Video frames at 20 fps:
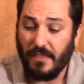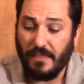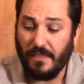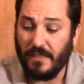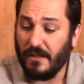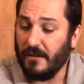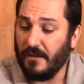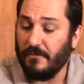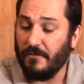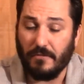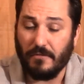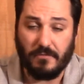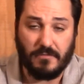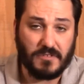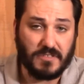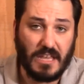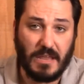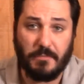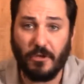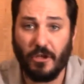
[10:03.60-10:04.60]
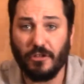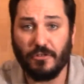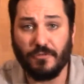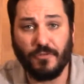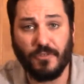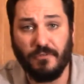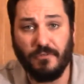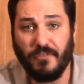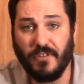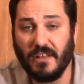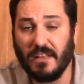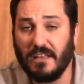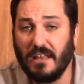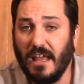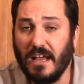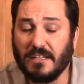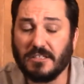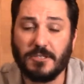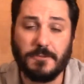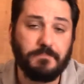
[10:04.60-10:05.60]
The same goes for the villain
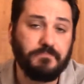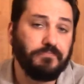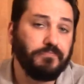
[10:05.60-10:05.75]
decks.